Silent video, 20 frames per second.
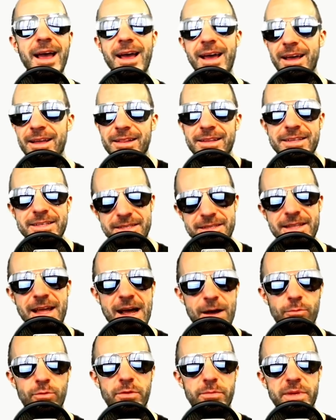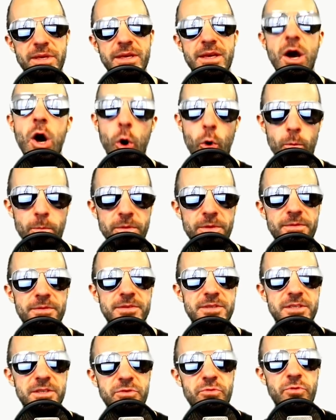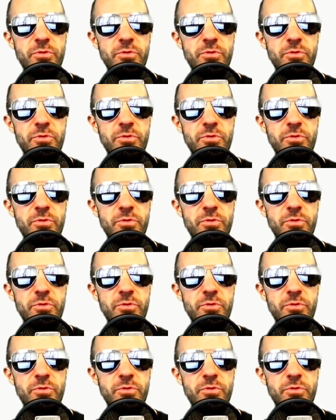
at least that will be open to